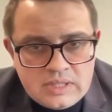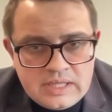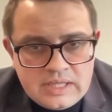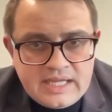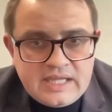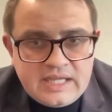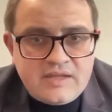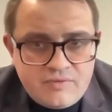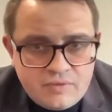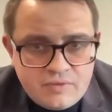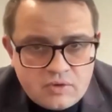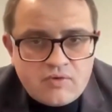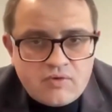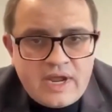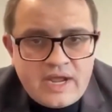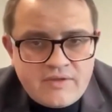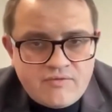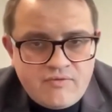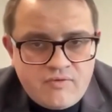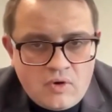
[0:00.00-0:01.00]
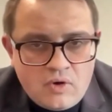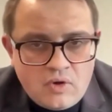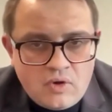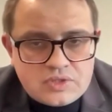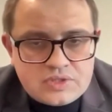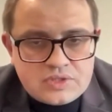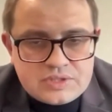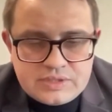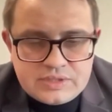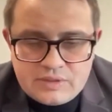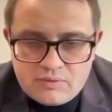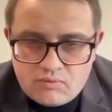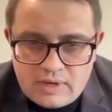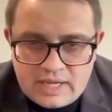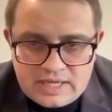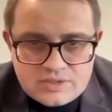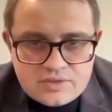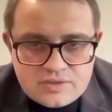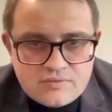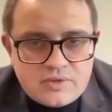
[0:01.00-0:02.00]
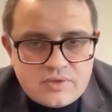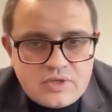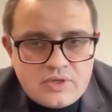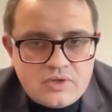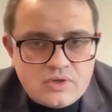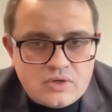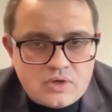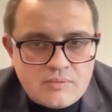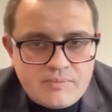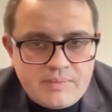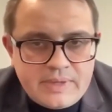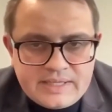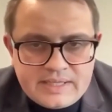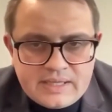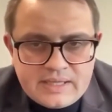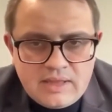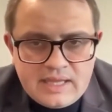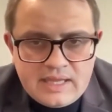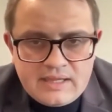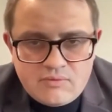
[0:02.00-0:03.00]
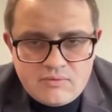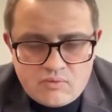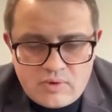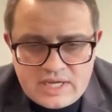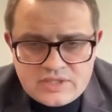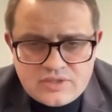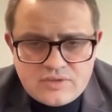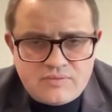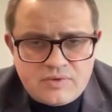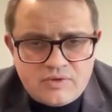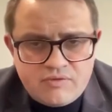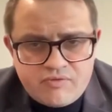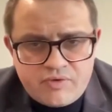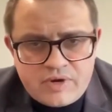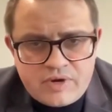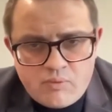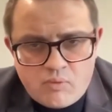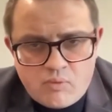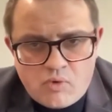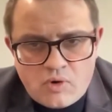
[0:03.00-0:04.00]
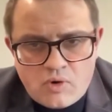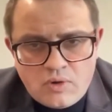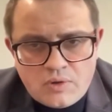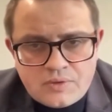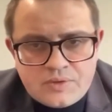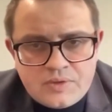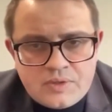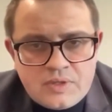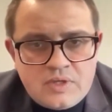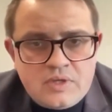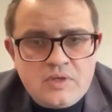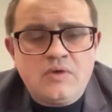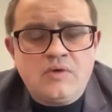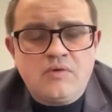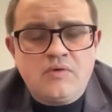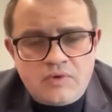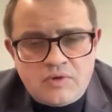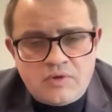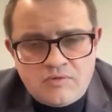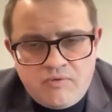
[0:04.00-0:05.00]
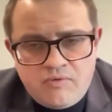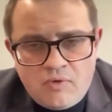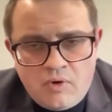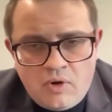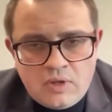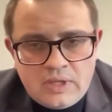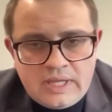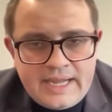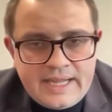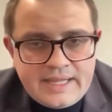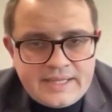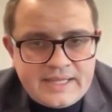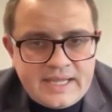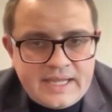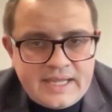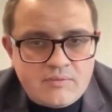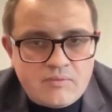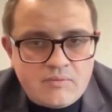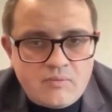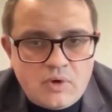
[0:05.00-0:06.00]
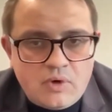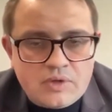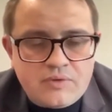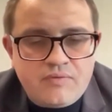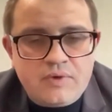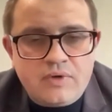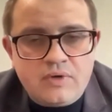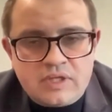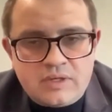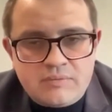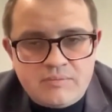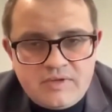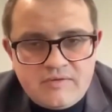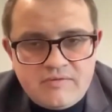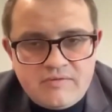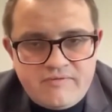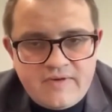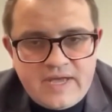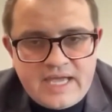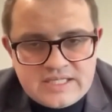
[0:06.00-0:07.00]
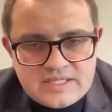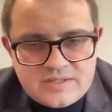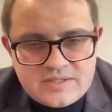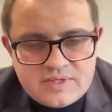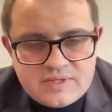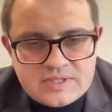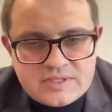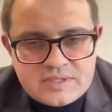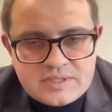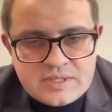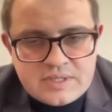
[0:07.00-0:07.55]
And if Ukraine falls, the rest of the Europe and the rest of the free world will fall. And then what we're going to be faced with?